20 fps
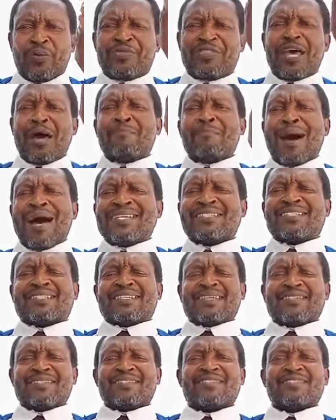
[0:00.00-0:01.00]
their
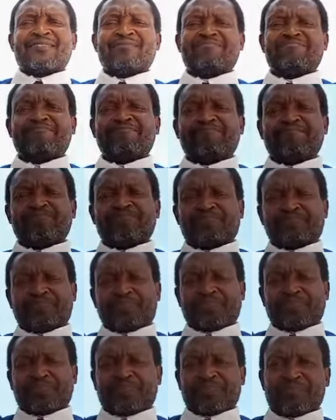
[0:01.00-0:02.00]
masters.
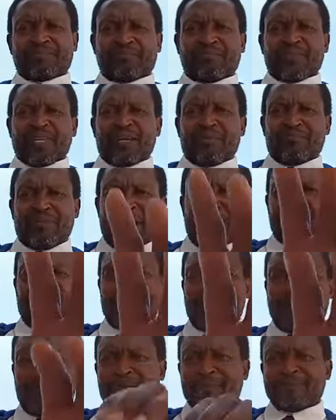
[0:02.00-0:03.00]
My
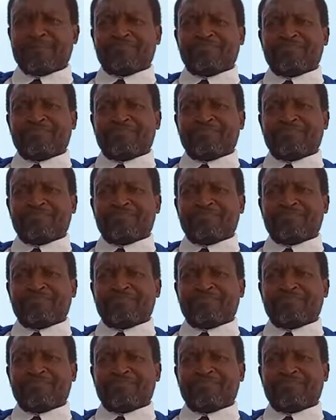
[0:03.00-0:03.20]
people,